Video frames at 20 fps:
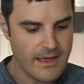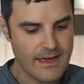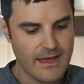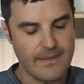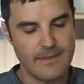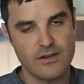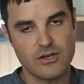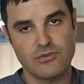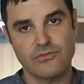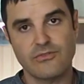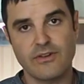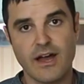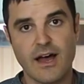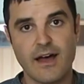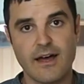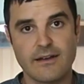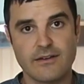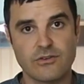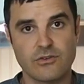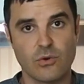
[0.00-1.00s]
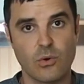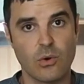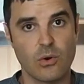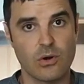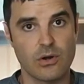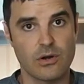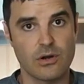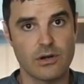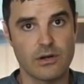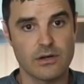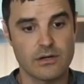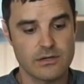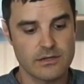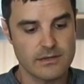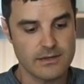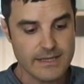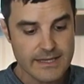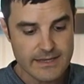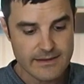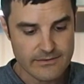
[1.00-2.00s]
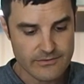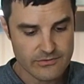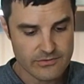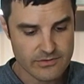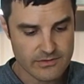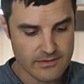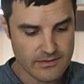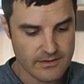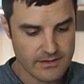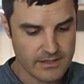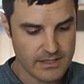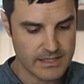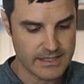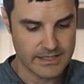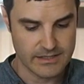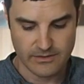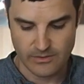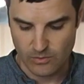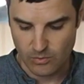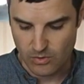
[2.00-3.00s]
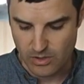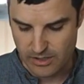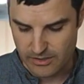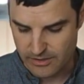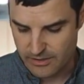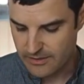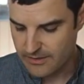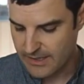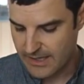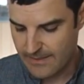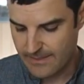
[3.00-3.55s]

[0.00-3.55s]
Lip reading: And then you've got your leaves cleaned in the water,